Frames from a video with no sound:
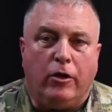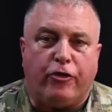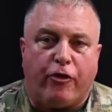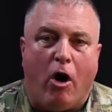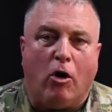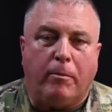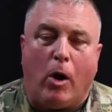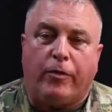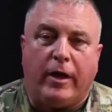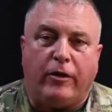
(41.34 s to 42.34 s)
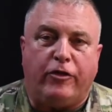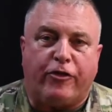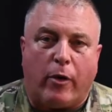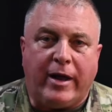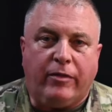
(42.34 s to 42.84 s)
strong both in
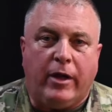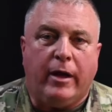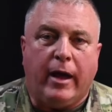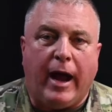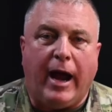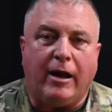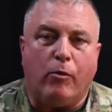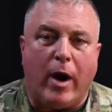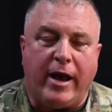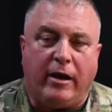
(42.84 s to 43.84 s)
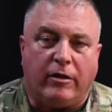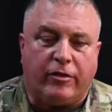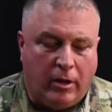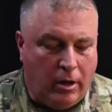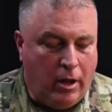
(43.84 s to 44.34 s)
strength and in readiness.